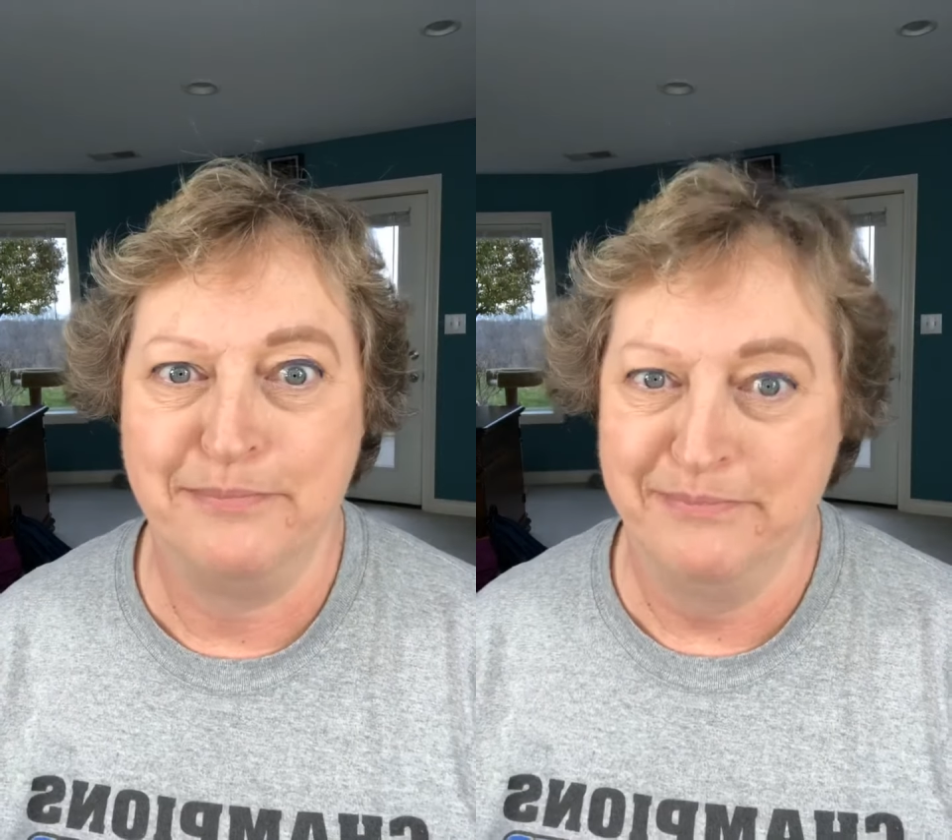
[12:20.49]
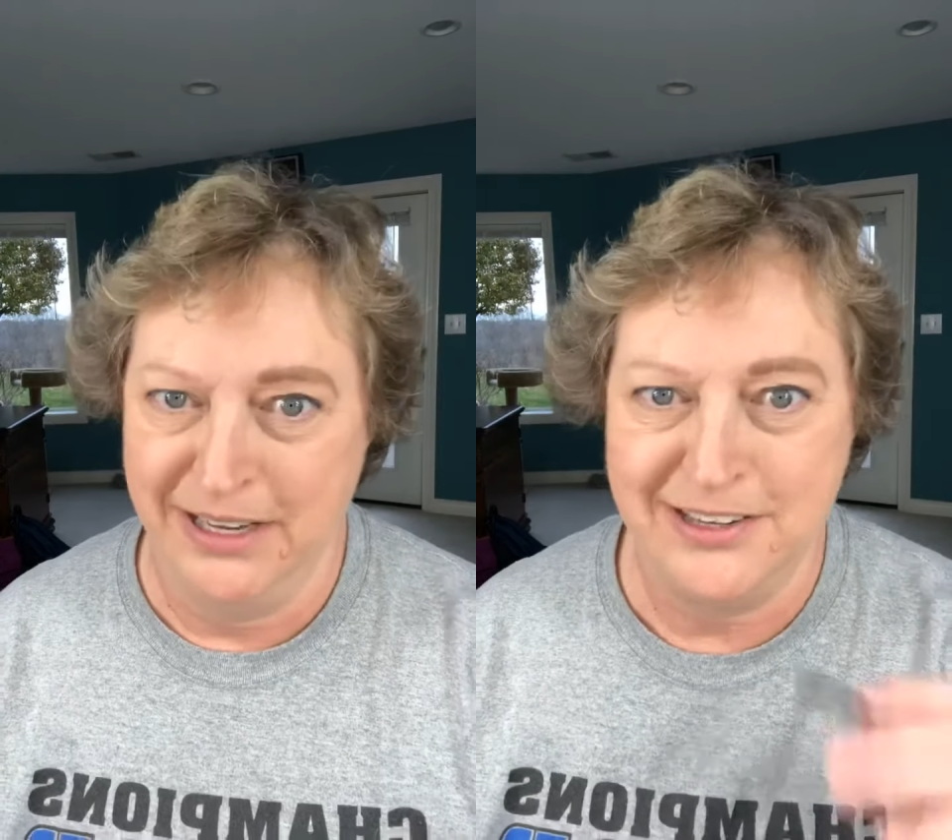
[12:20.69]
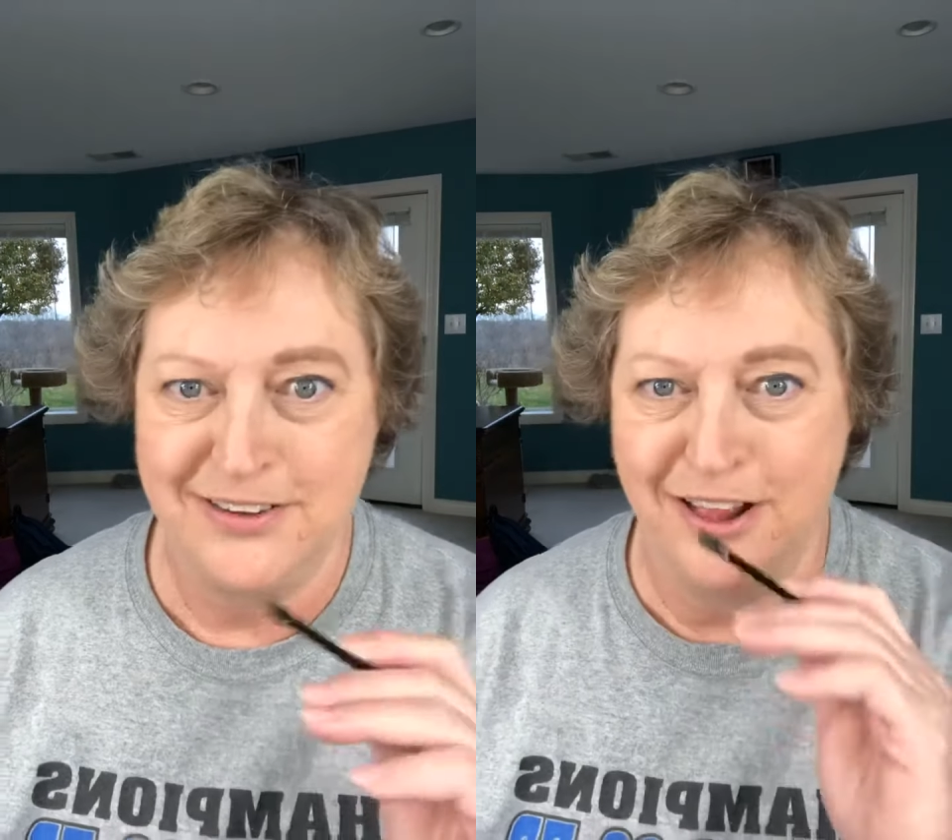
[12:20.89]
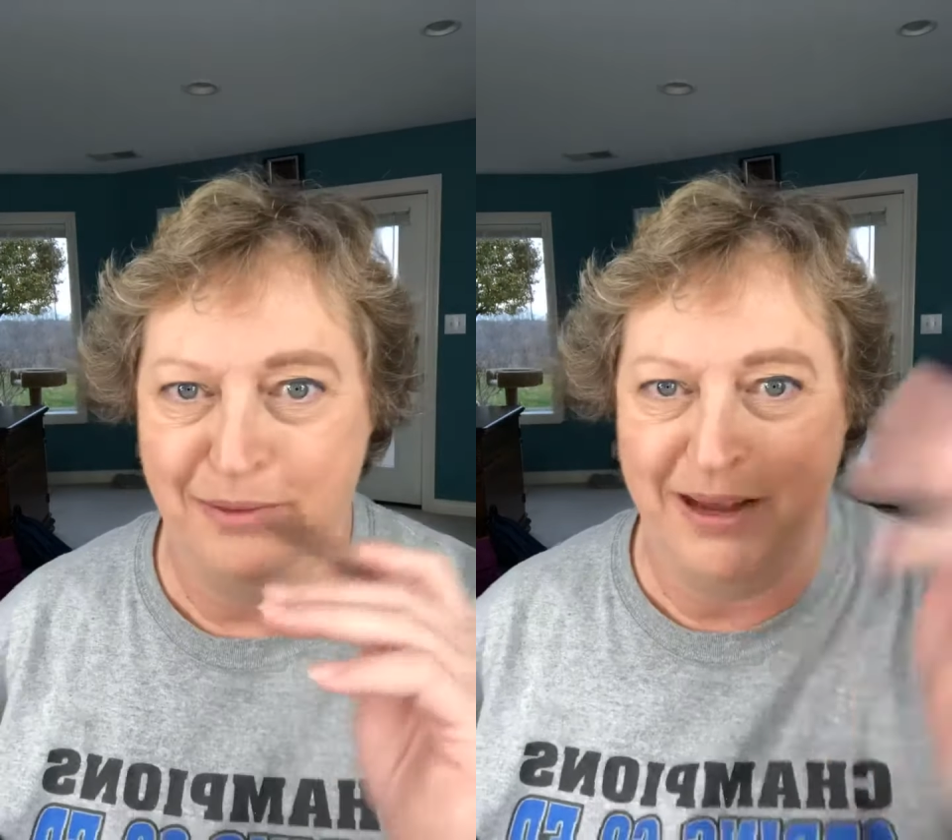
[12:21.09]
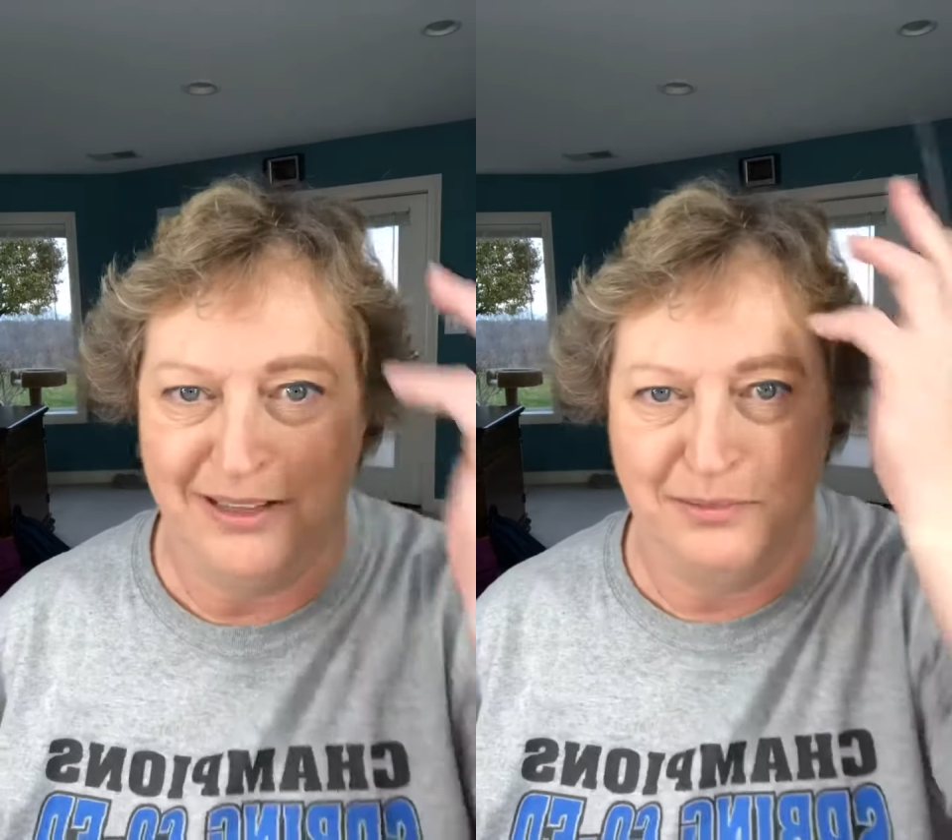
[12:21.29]
It is all
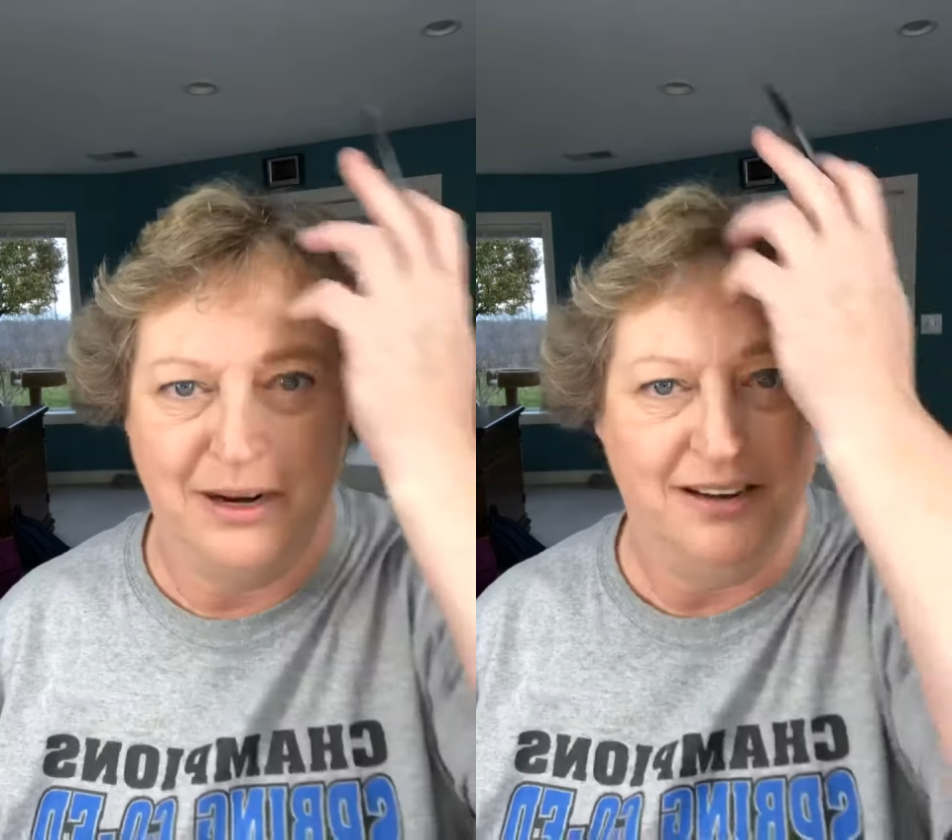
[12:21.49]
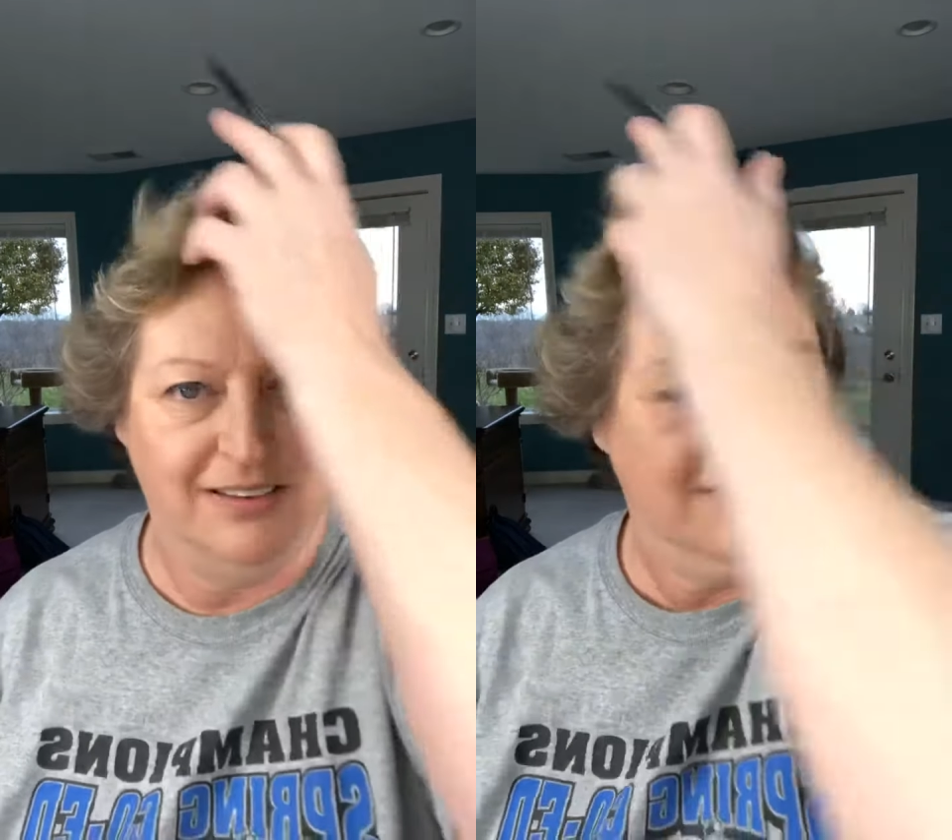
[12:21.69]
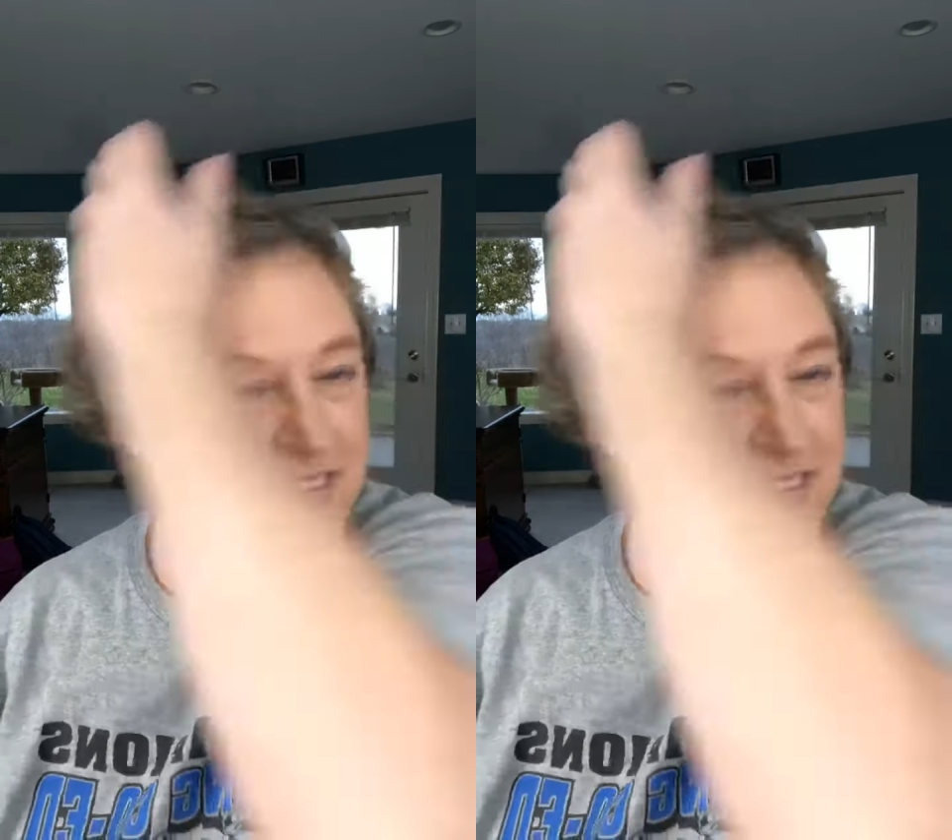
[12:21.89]
about the brows.